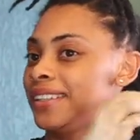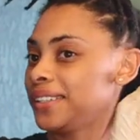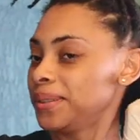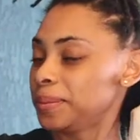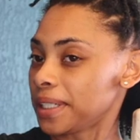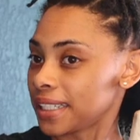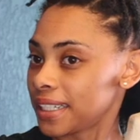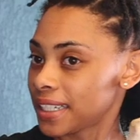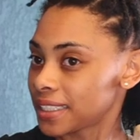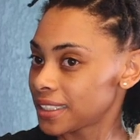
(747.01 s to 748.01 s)
Oh my
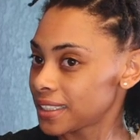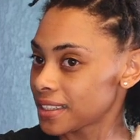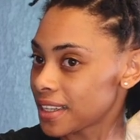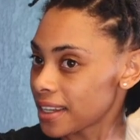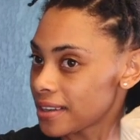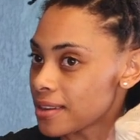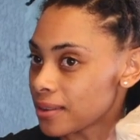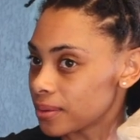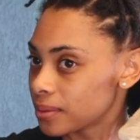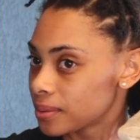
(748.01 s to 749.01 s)
gosh, this is
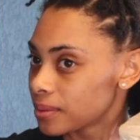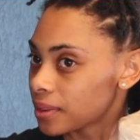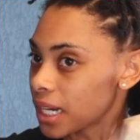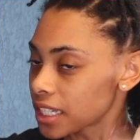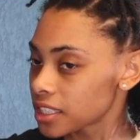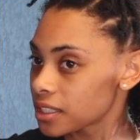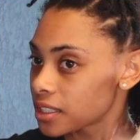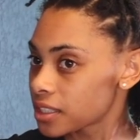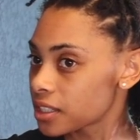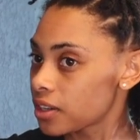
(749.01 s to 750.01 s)
ghetto. I should have
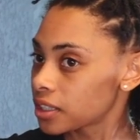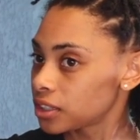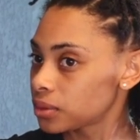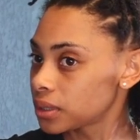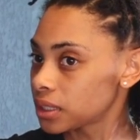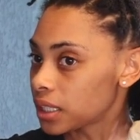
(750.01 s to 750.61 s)
just took all these twists